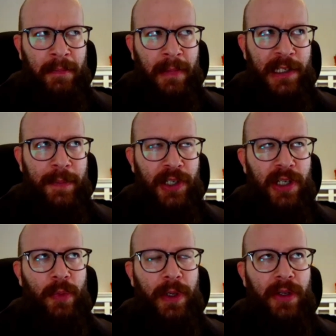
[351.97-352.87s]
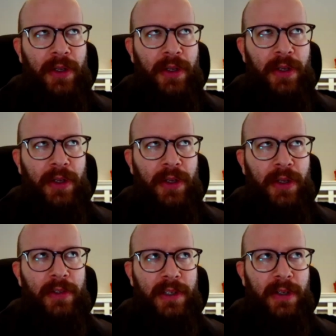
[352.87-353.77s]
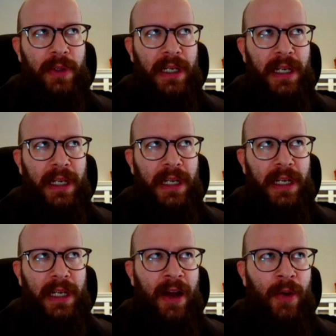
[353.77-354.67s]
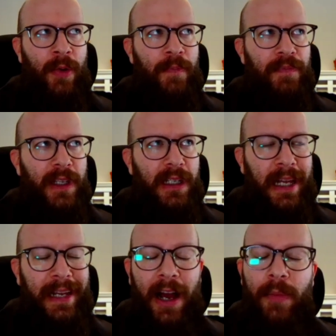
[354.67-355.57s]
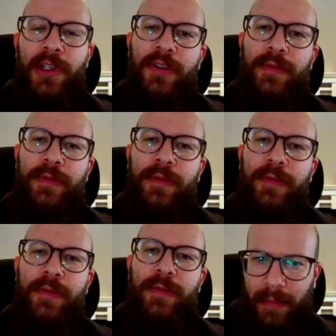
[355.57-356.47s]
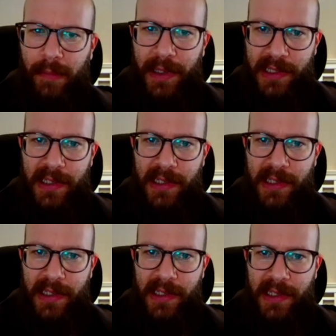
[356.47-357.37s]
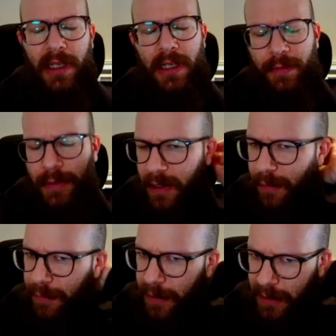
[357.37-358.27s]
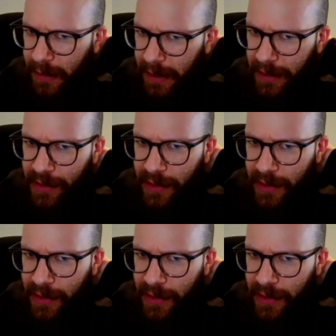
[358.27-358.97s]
especially when you're considering how much volume businesses have today, definitely fintechs